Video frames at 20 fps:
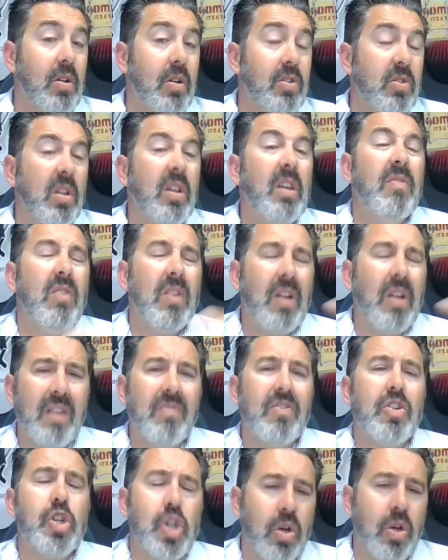So giving kind
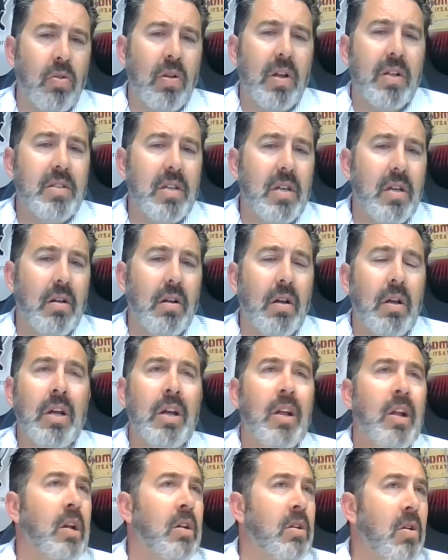of a general idea,
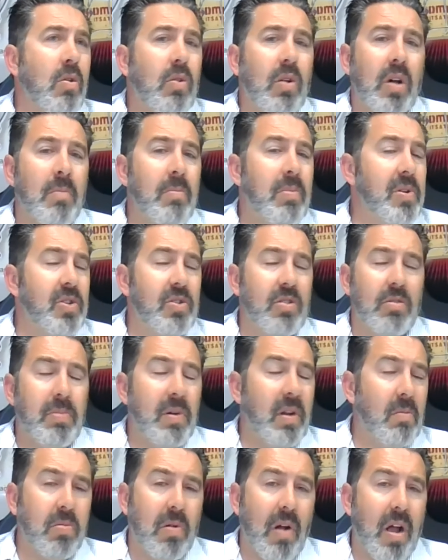no company should
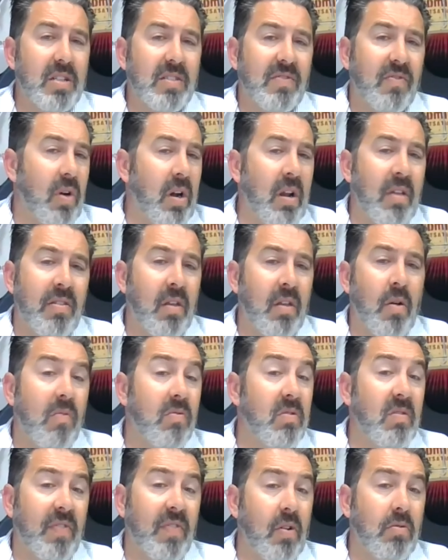bid a price for anything
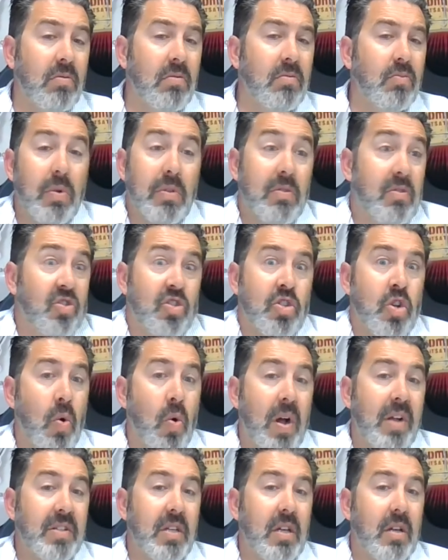over the phone. There's
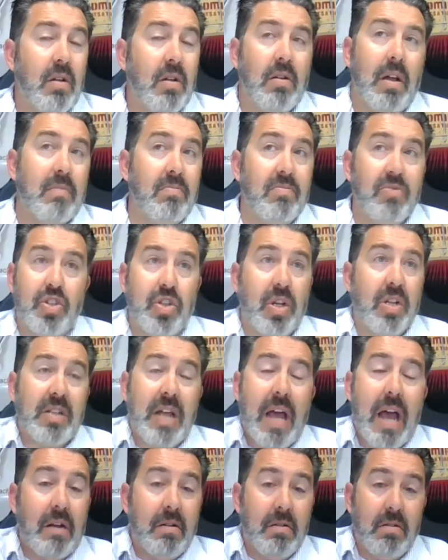no idea. I just
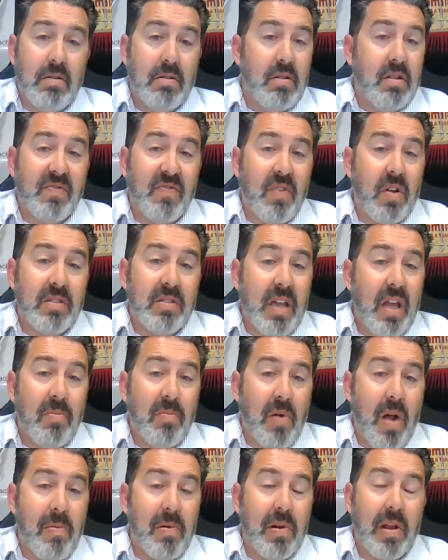had this Fontana
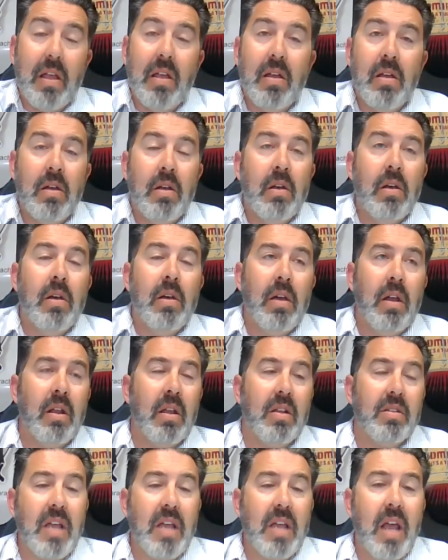property
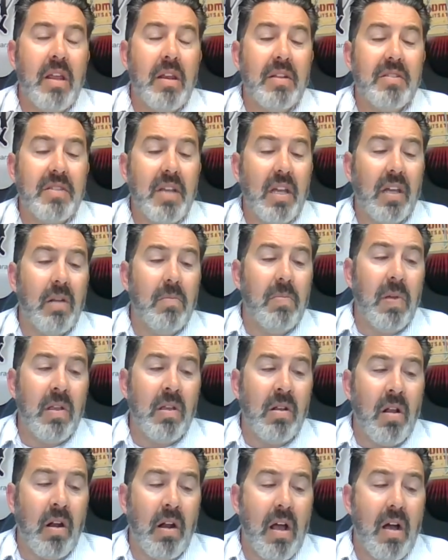because, hey, I need a second
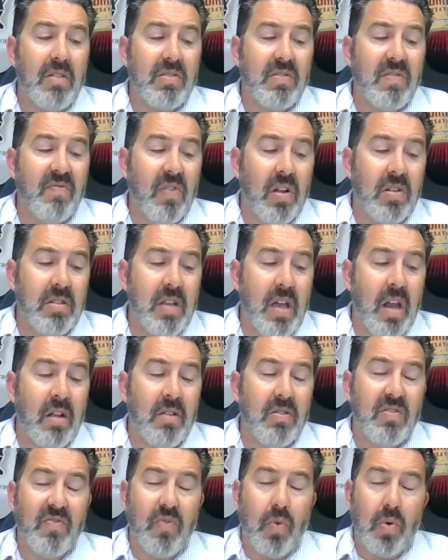opinion on a house in Fontana.
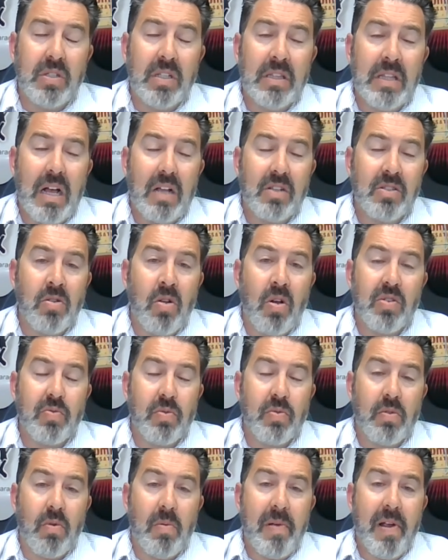It's $14,000 worth
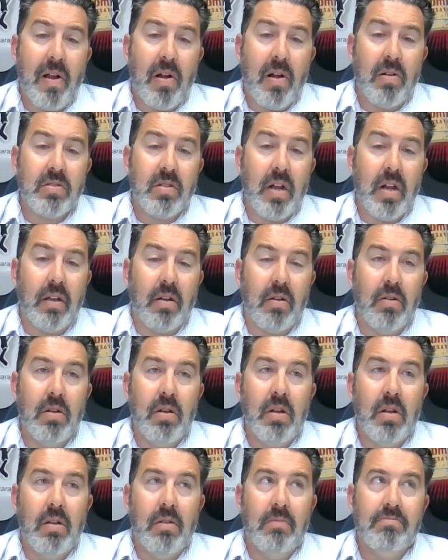of repairs. And I go,
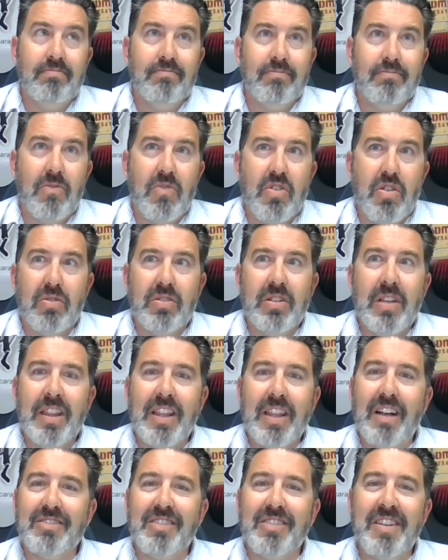
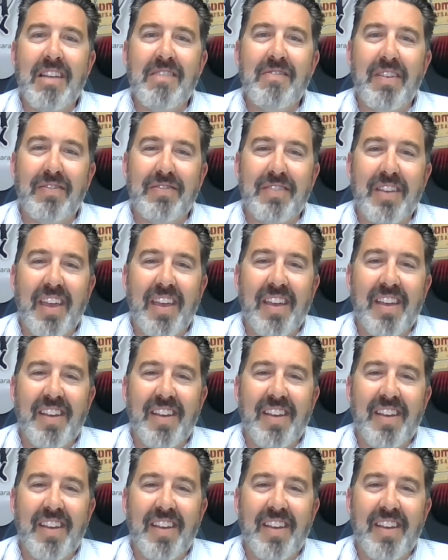$13,950.